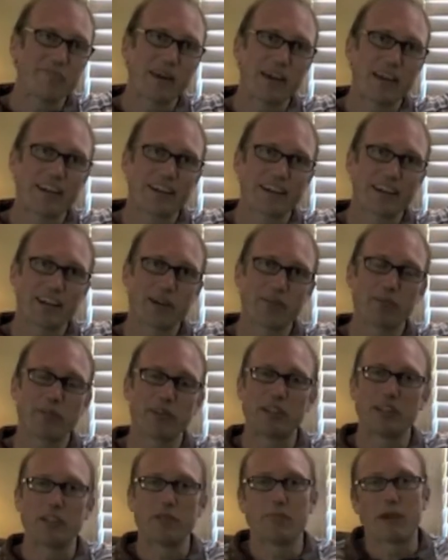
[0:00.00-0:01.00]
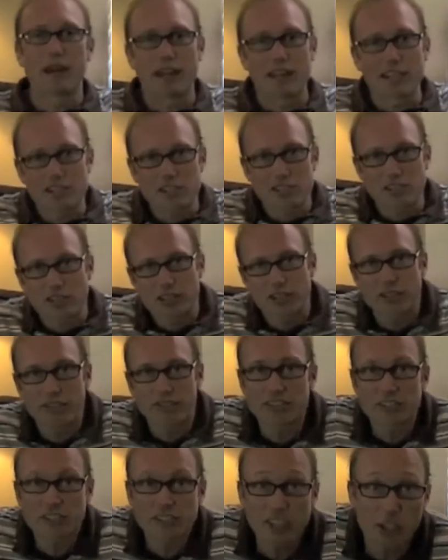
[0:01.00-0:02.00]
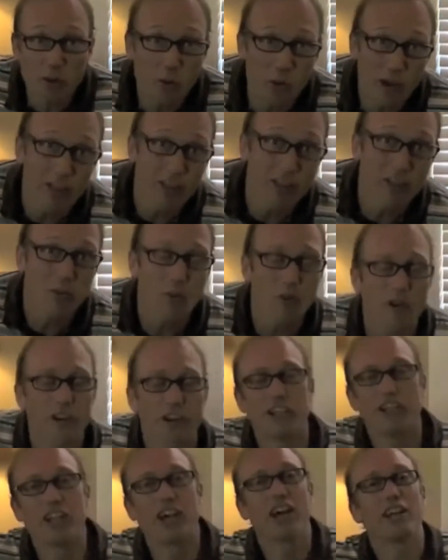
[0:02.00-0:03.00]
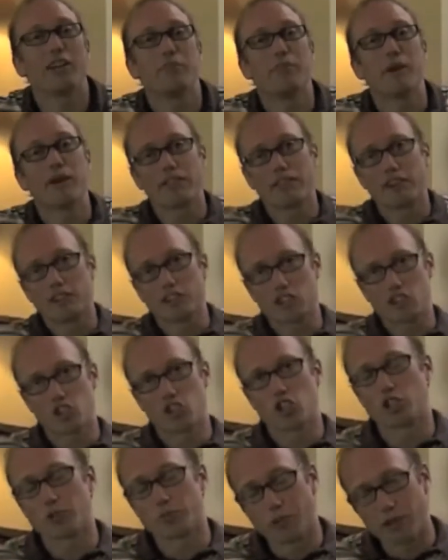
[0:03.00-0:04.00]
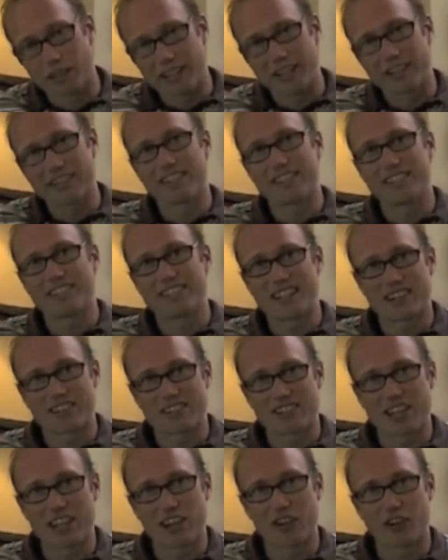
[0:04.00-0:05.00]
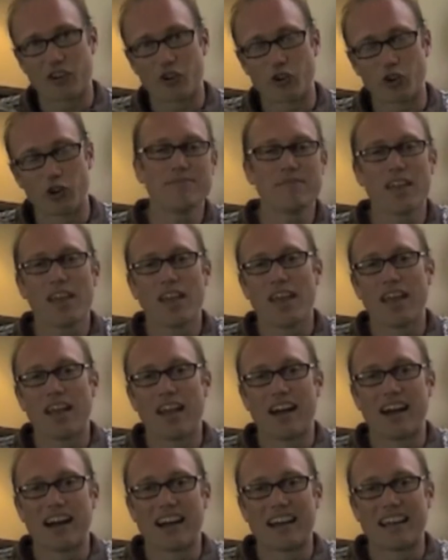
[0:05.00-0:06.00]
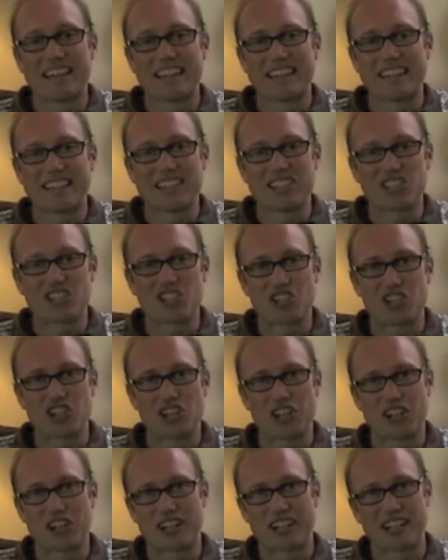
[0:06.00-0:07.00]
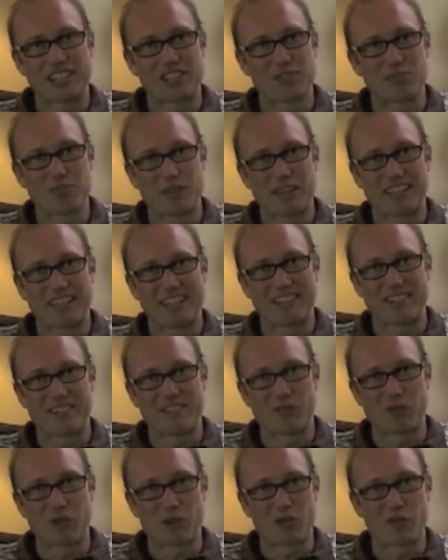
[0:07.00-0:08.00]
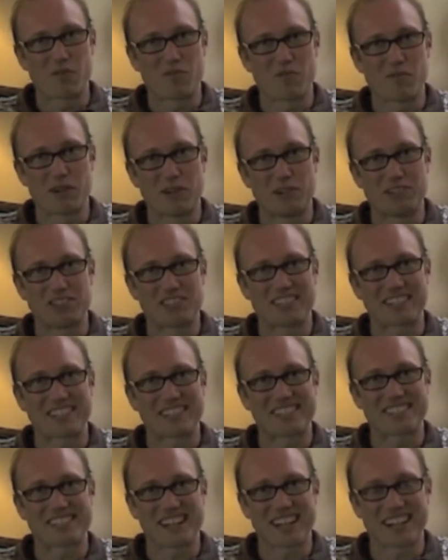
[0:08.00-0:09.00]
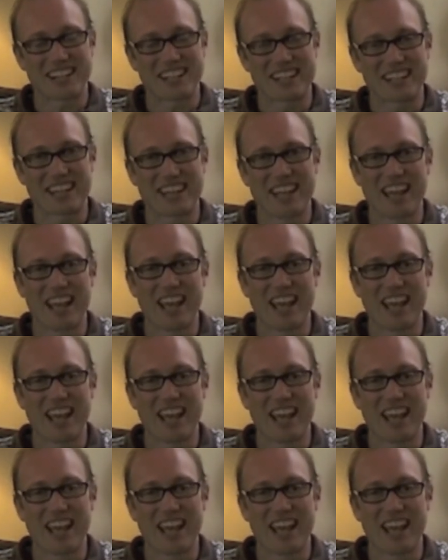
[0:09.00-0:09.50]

I am the lead pastor of the Citywell. We're a United Methodist church plant in downtown Durham, and this year has been one of the most exciting,